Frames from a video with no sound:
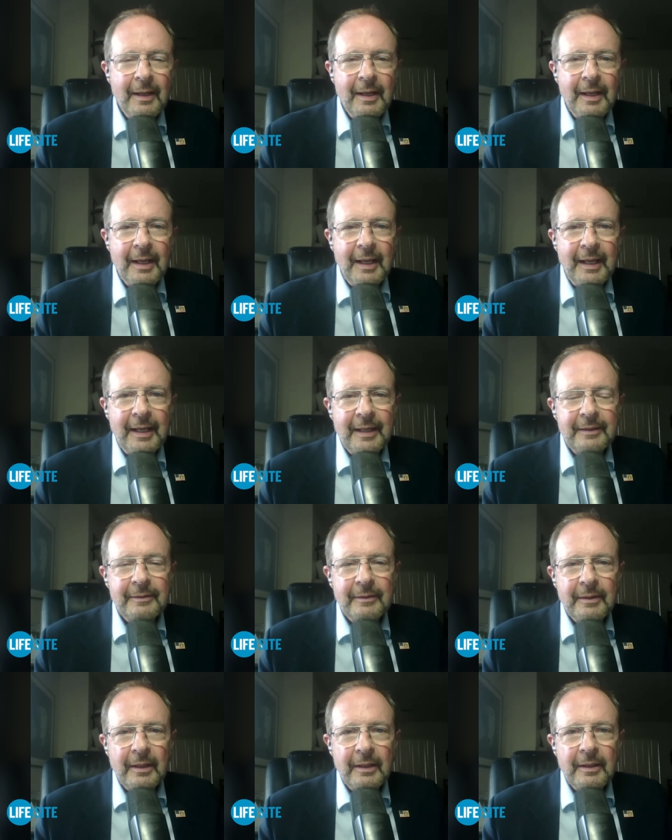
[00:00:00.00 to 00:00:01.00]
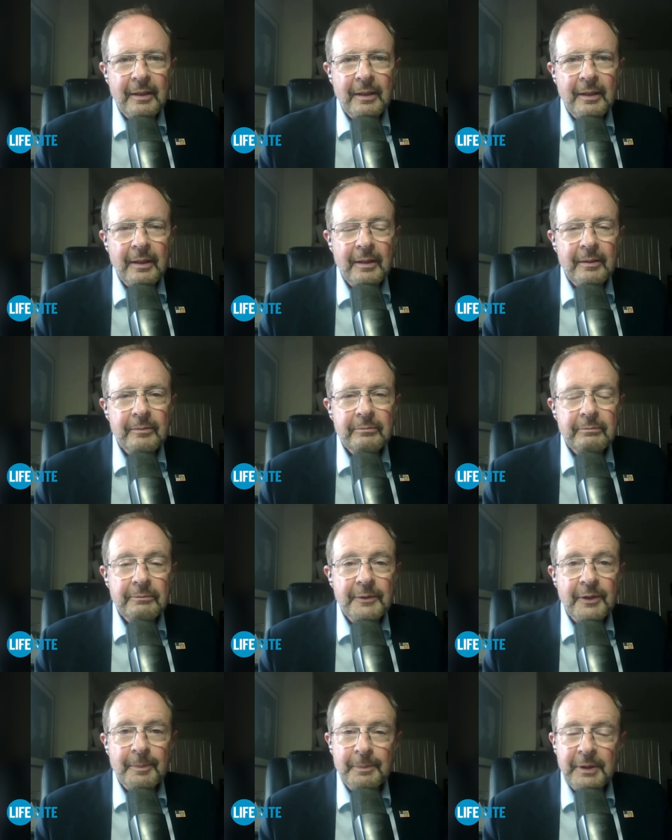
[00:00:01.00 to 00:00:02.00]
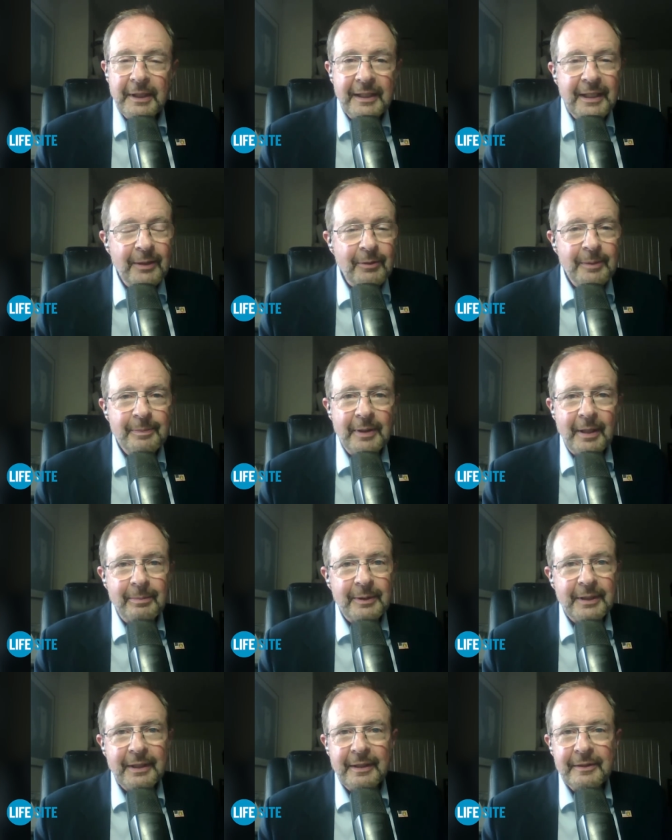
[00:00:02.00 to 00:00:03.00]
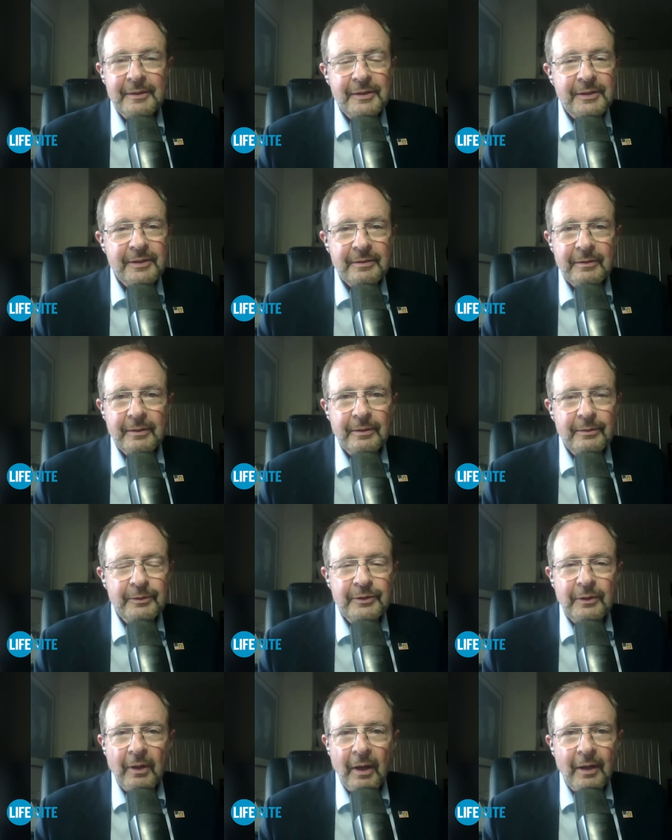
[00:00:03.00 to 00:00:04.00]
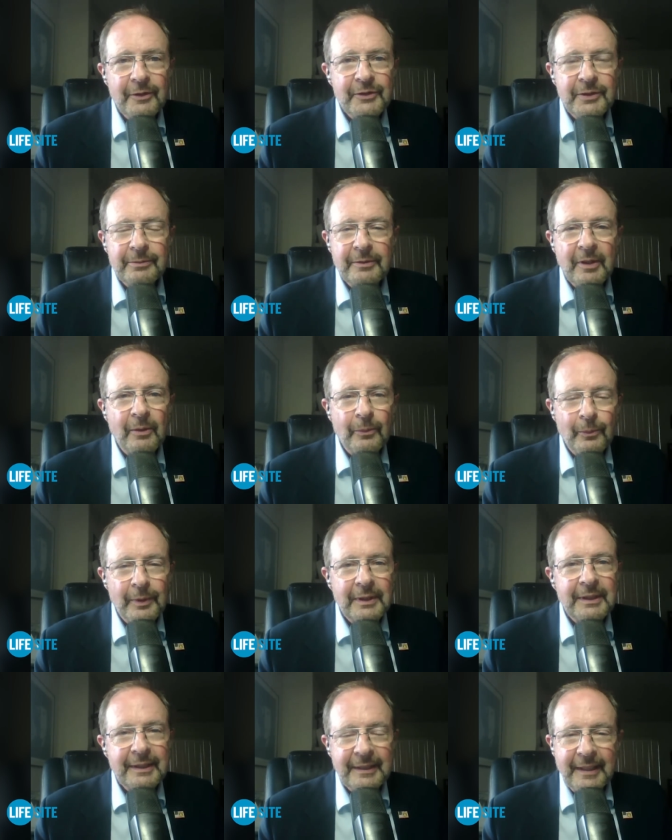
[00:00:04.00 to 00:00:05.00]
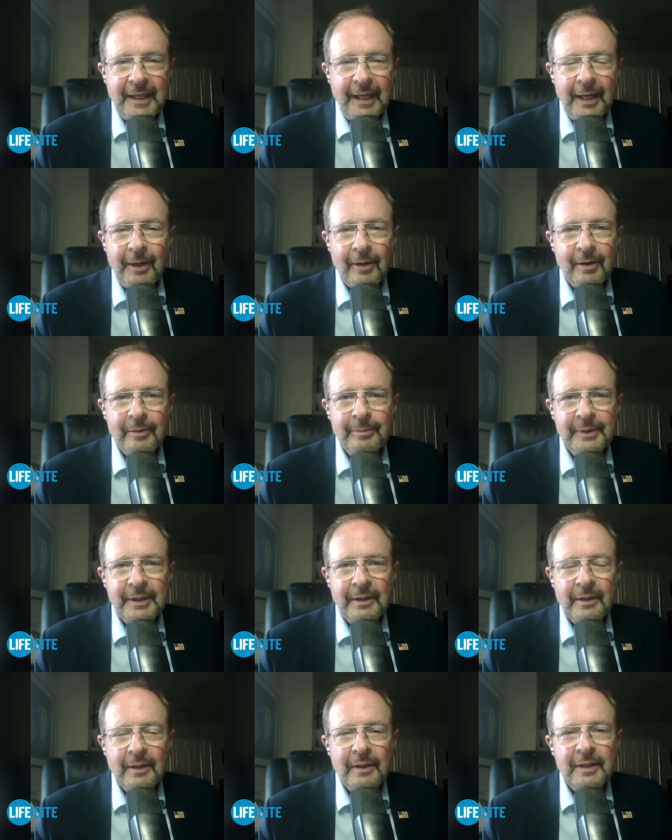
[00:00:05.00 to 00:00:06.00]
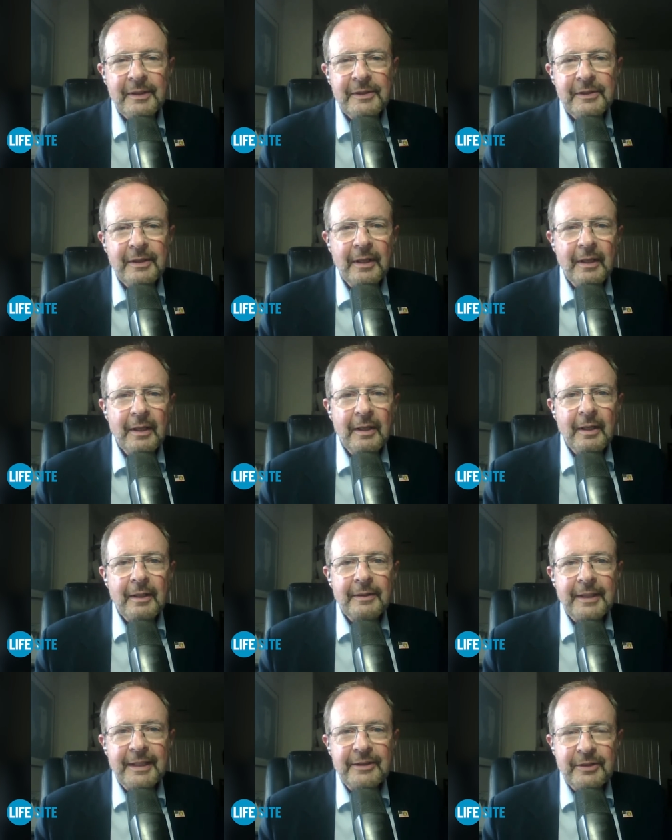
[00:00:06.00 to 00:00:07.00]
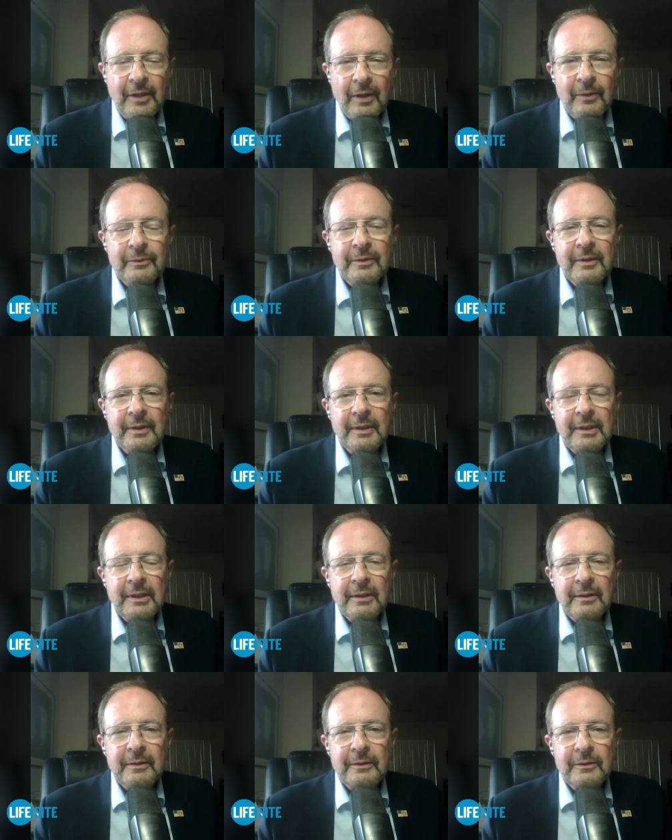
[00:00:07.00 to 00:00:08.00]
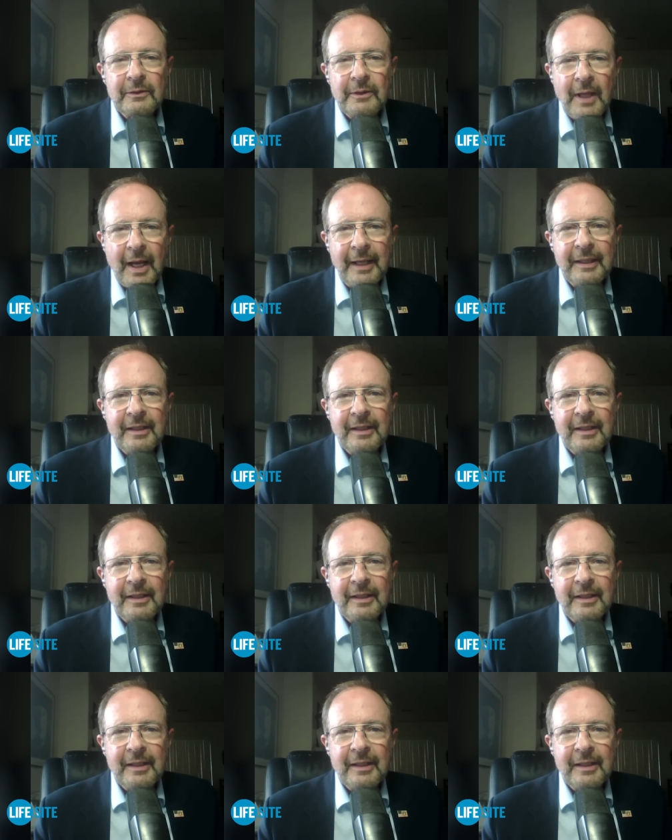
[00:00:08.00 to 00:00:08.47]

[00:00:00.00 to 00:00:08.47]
And there are plenty of Republicans who also don't really care because they don't like